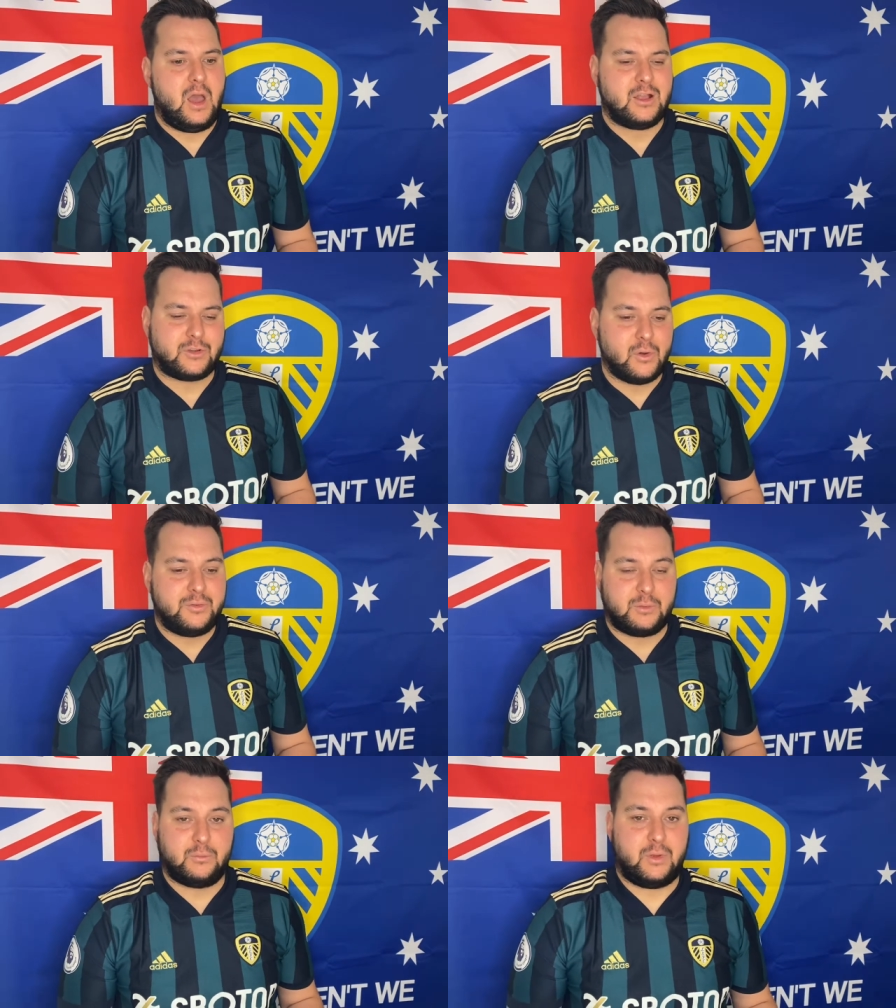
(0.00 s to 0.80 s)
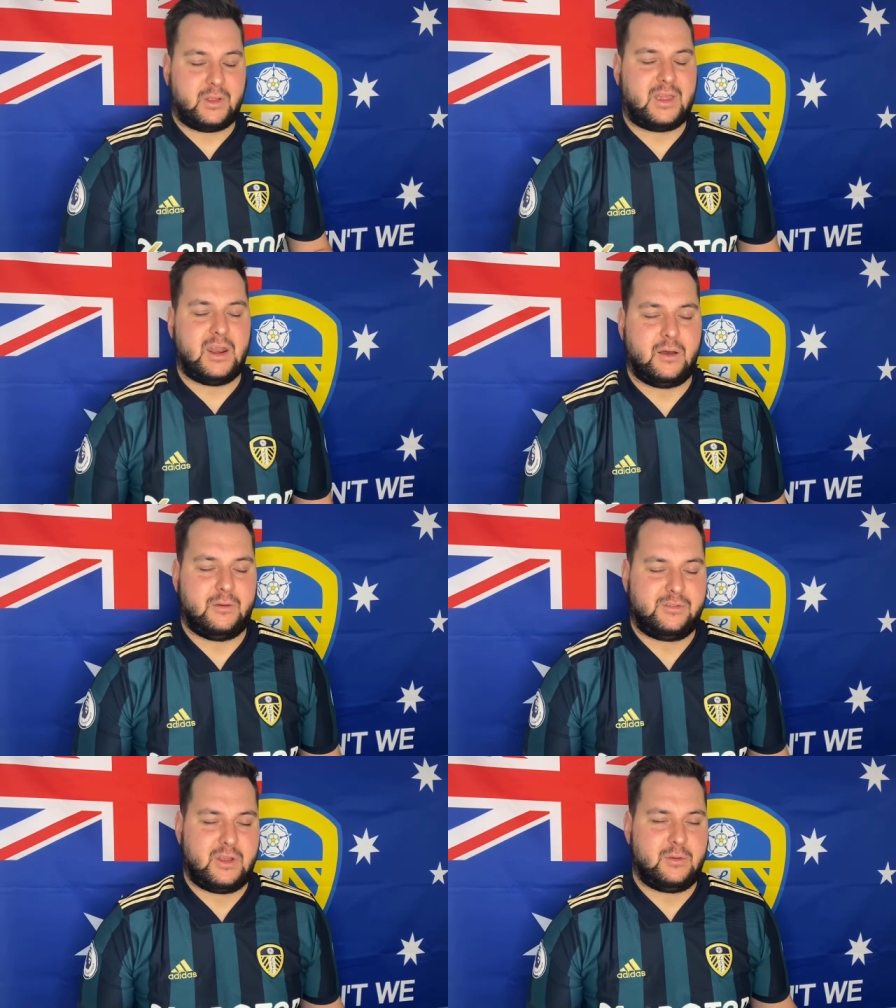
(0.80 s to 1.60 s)
I don't think, again, I
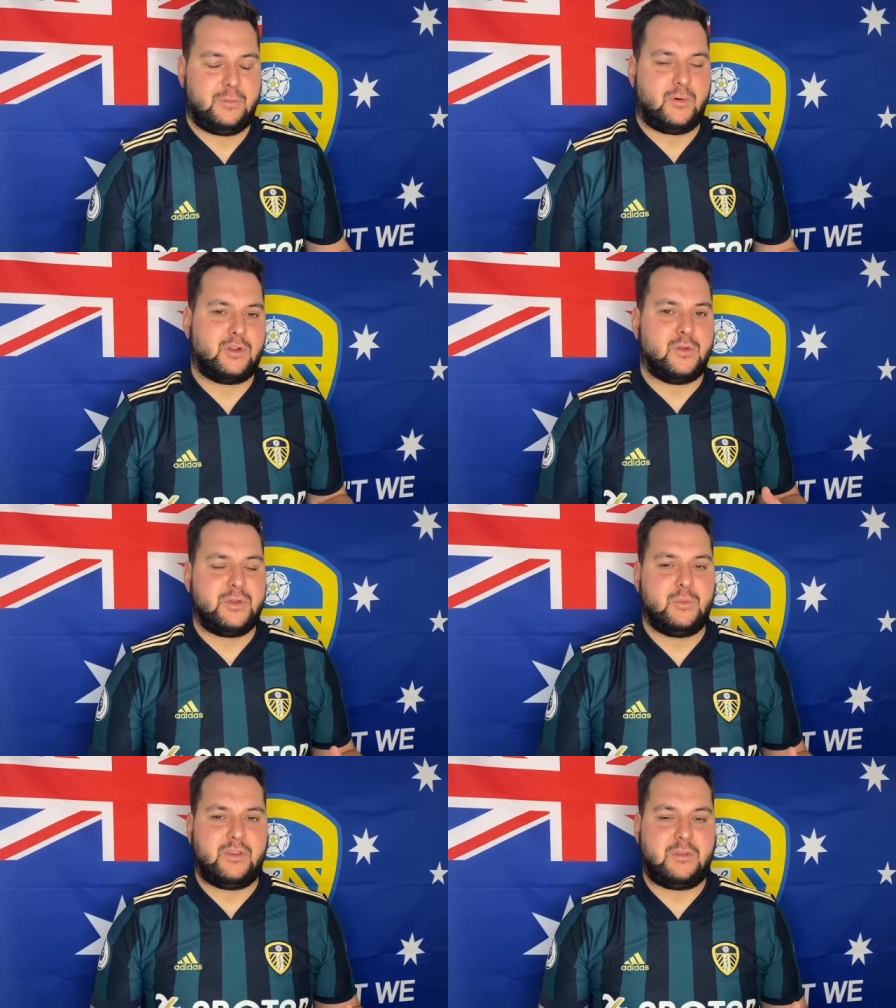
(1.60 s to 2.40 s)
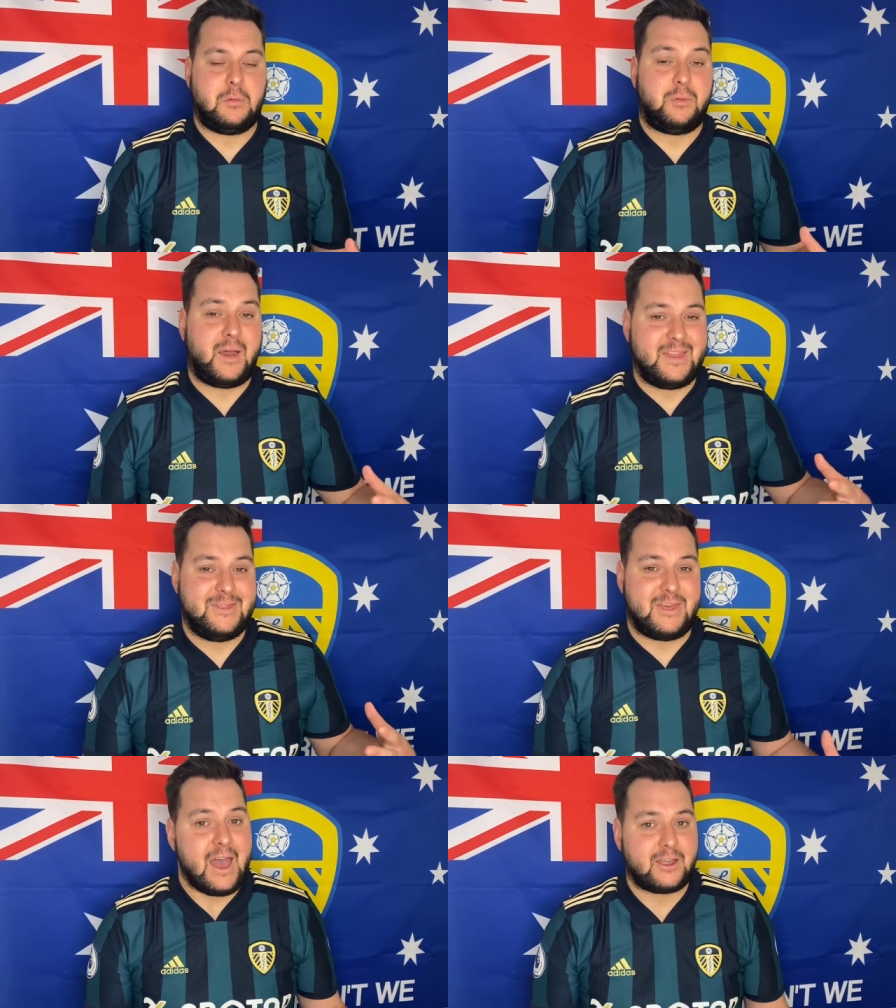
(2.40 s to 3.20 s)
said this before, I don't think West Ham are playing
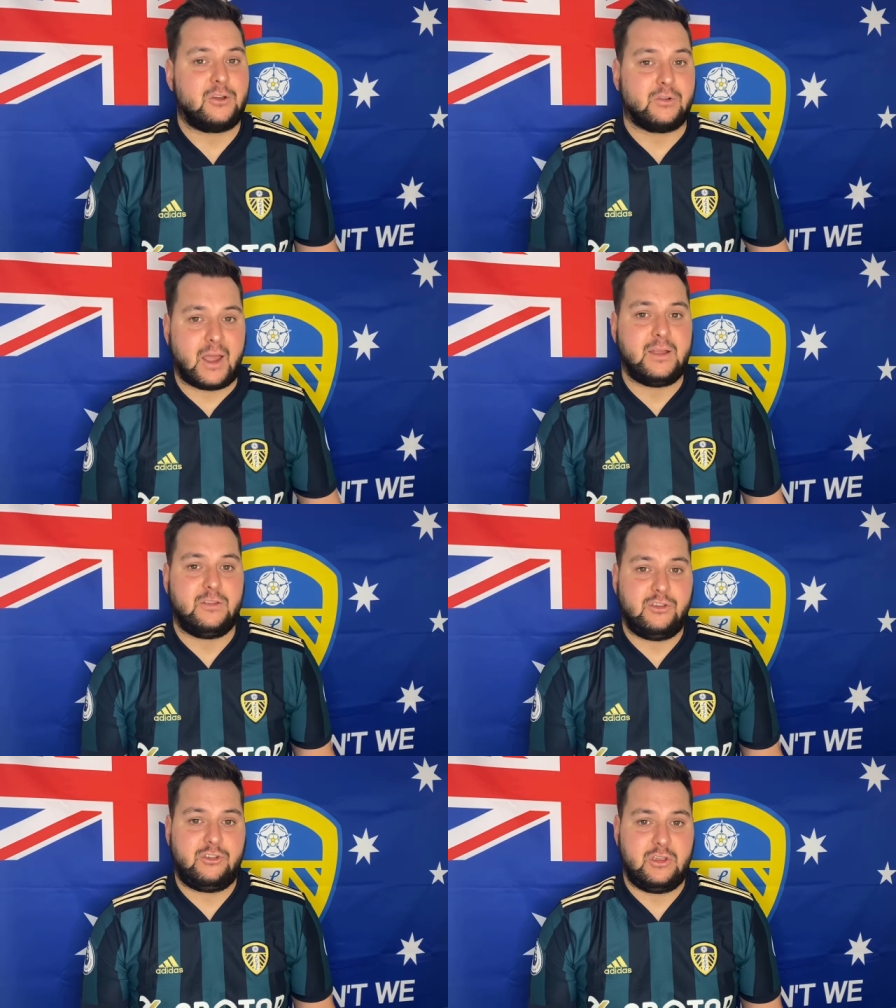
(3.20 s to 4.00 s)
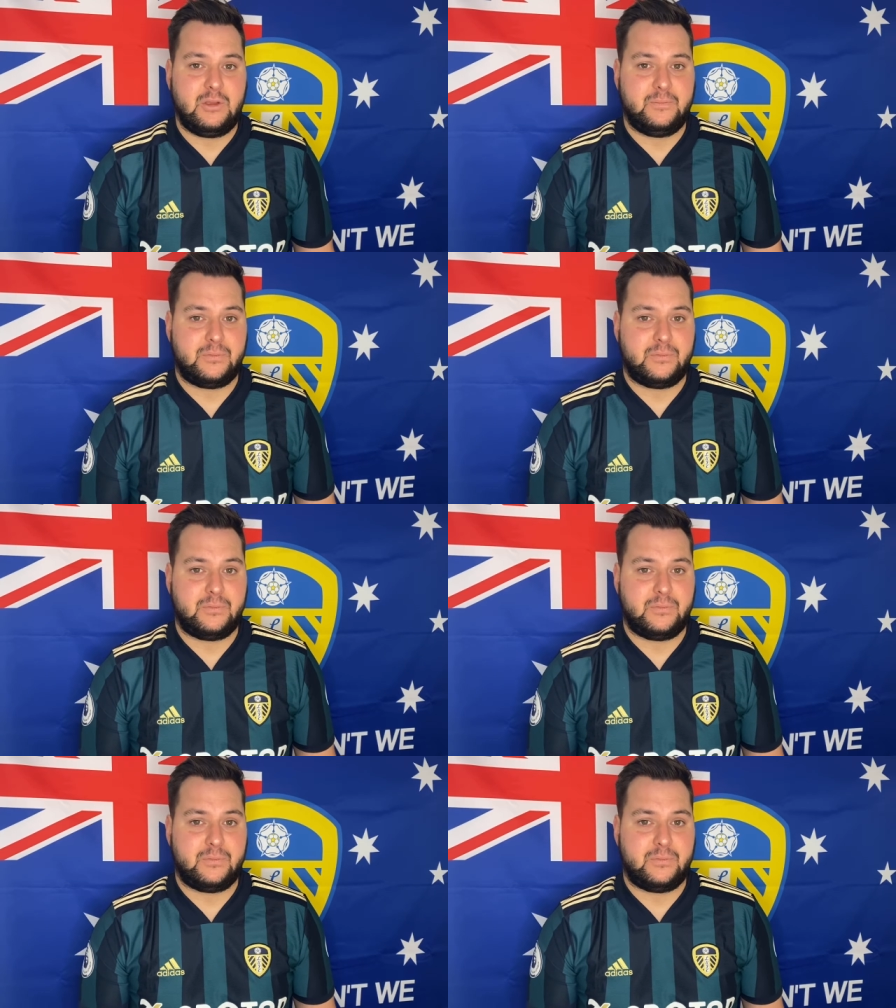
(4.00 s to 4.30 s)
that great this year.